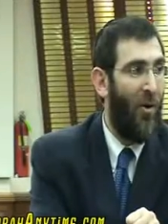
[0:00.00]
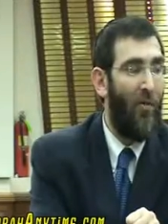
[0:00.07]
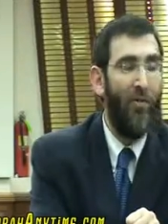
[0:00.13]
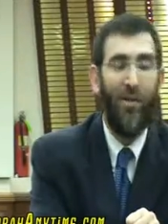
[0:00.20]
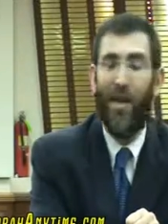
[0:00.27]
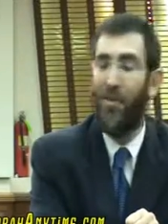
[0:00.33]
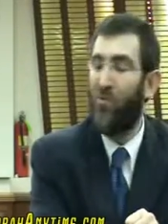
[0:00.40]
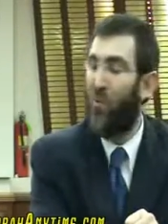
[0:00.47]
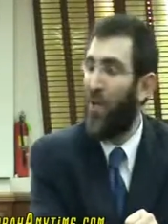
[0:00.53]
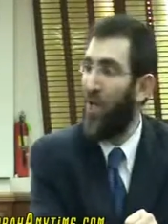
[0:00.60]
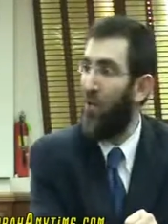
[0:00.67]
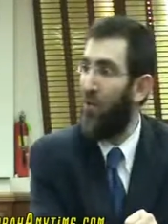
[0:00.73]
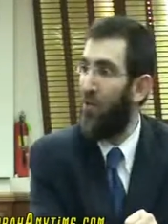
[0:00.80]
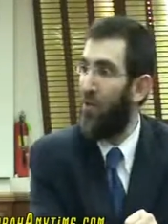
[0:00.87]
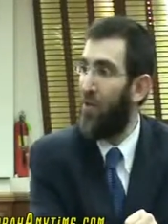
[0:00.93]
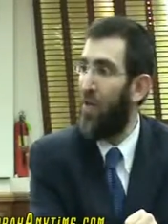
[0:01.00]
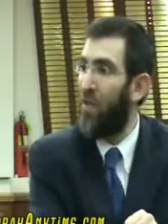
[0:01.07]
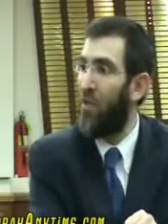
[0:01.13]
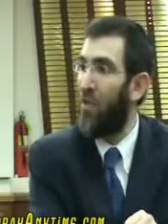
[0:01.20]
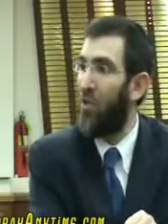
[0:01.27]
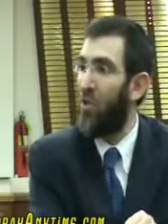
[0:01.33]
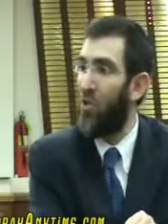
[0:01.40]
Oftentimes, what anger is,
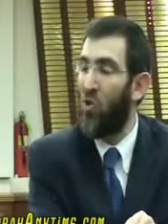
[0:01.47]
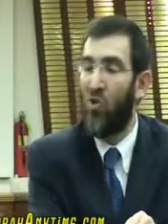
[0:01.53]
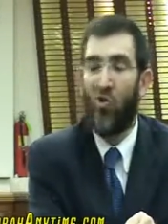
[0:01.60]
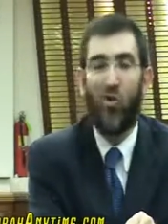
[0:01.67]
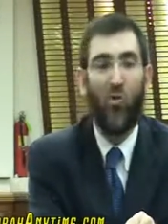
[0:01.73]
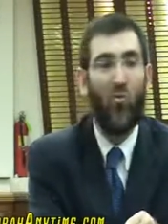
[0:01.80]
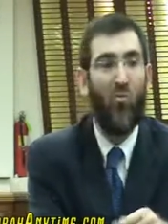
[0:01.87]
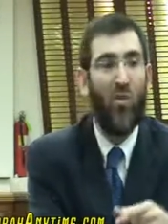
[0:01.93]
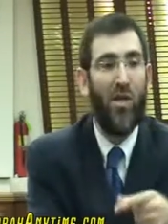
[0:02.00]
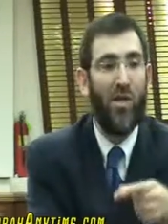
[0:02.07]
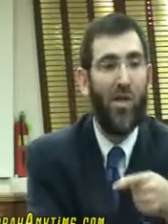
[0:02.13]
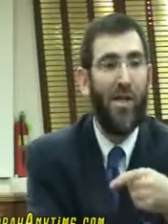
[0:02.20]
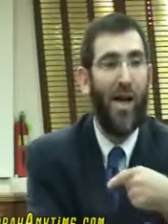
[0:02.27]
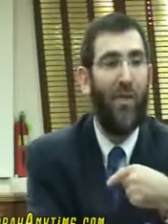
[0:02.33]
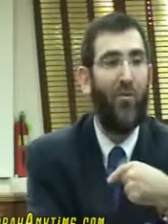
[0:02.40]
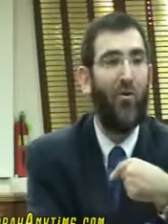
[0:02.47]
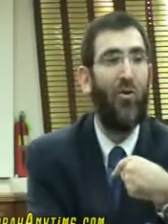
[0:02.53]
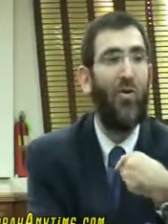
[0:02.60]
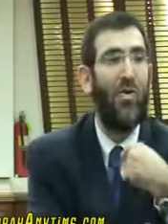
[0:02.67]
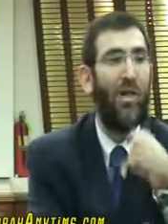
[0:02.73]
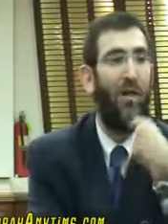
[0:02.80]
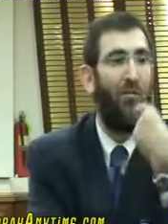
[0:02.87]
it's an assertion to
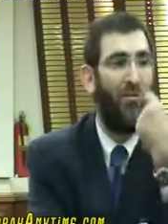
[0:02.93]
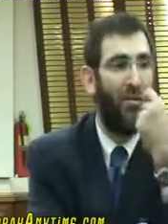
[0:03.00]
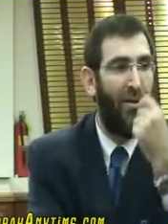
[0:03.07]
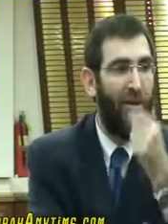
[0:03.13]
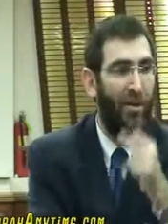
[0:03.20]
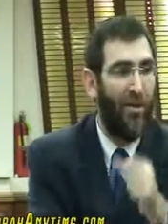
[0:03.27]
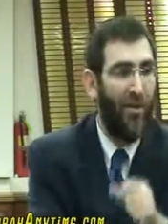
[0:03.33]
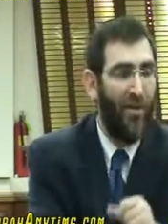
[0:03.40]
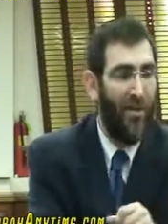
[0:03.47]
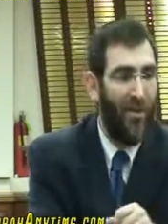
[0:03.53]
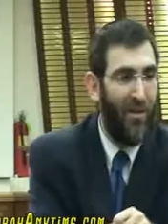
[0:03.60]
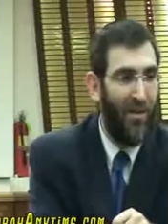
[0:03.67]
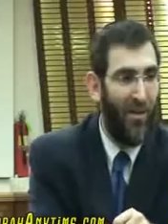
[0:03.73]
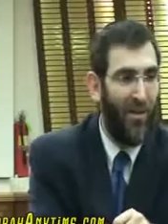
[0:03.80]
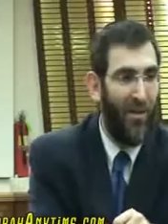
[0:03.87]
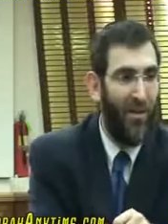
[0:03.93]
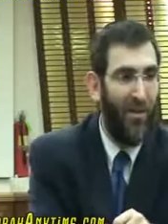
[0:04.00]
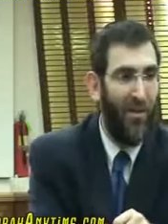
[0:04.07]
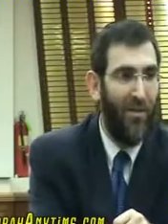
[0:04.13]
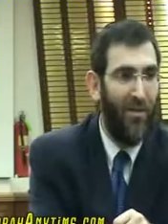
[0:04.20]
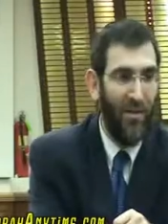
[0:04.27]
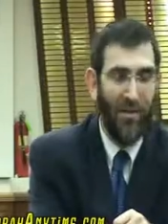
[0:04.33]
reestablish the self.
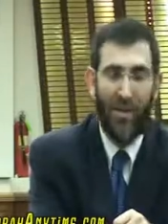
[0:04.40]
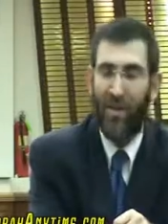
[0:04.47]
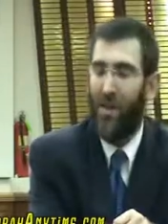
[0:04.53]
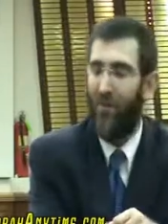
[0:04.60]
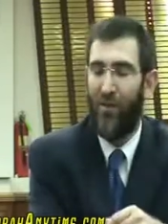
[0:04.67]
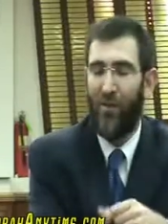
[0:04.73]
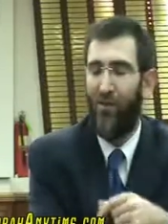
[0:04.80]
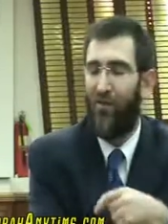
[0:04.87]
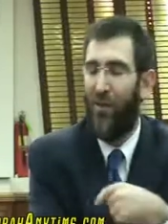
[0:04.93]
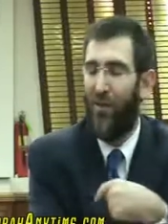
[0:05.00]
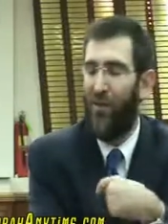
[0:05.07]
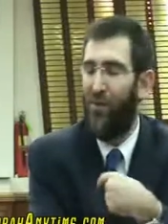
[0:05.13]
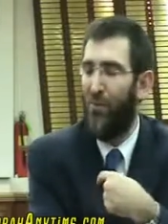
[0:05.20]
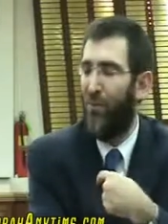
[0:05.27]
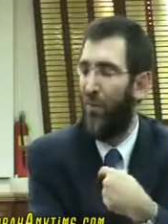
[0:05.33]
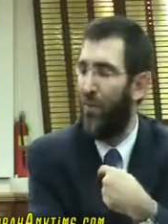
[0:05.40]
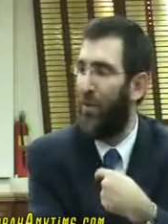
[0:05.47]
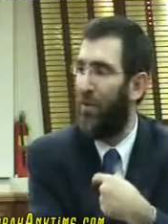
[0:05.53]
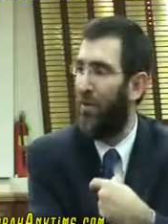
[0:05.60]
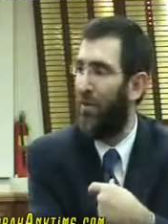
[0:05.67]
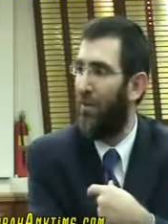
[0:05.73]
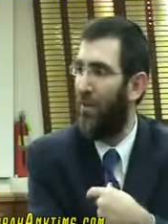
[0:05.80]
Because the self is very
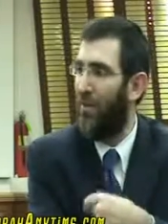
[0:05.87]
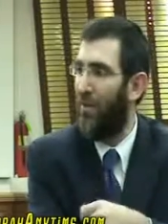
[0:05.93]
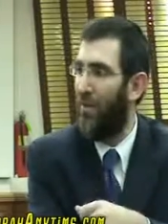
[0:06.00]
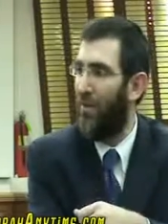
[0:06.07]
important.